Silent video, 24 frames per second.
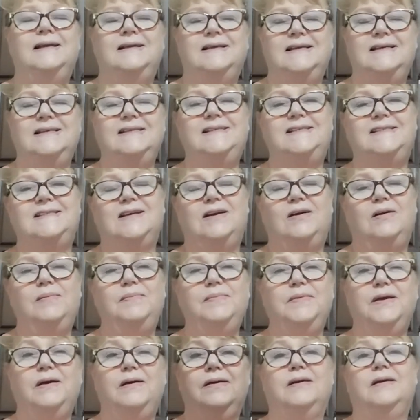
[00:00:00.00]
Yes,
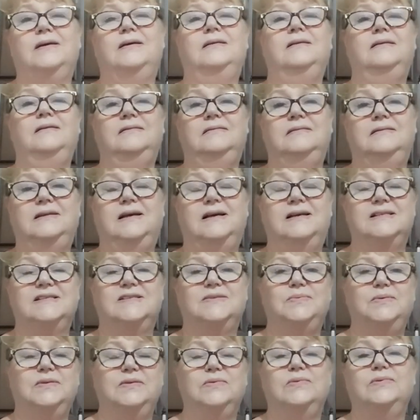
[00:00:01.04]
I'm going a little
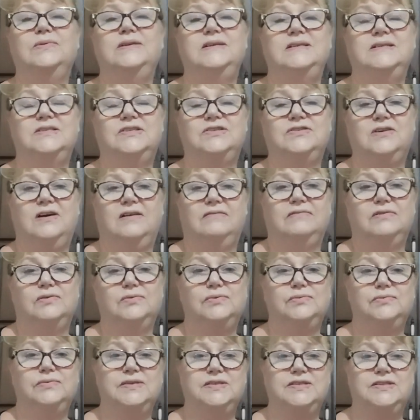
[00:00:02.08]
nuts with all these
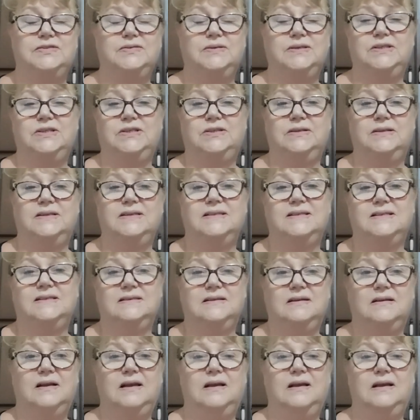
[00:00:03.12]
travel restrictions.